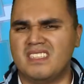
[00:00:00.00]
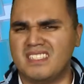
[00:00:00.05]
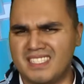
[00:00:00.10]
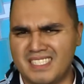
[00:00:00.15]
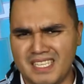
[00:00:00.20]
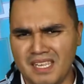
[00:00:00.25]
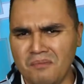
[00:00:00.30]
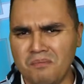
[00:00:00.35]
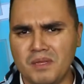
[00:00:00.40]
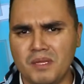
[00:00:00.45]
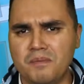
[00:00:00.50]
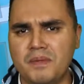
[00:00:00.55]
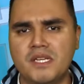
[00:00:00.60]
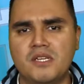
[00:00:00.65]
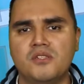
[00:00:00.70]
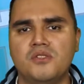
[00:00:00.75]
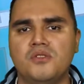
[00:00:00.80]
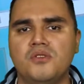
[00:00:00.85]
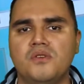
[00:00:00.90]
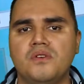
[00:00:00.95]
simply
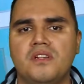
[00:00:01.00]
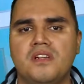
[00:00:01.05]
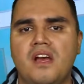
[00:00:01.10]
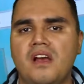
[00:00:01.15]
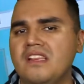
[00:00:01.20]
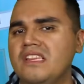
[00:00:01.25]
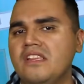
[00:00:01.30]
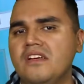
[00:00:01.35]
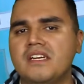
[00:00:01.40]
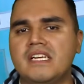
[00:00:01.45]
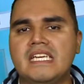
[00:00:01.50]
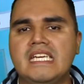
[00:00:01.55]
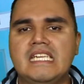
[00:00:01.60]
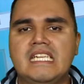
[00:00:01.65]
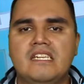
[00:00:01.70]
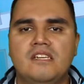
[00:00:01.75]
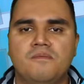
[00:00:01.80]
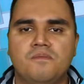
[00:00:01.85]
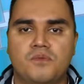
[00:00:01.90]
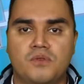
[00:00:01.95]
because you are not
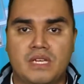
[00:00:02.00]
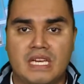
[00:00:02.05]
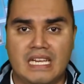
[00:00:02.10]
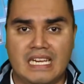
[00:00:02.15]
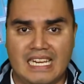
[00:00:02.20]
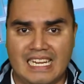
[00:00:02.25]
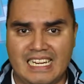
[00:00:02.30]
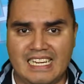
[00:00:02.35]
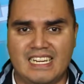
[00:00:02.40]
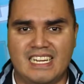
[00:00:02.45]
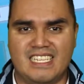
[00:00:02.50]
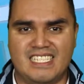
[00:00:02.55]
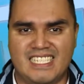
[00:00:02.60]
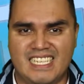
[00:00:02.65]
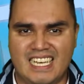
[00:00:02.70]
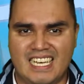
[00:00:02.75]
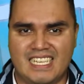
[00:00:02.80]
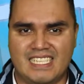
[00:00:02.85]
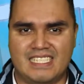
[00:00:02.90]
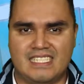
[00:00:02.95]
lucky enough to get it in the
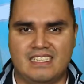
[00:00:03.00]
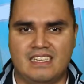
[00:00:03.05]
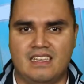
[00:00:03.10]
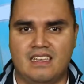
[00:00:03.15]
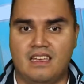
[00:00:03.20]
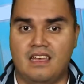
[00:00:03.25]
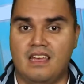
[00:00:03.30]
chest.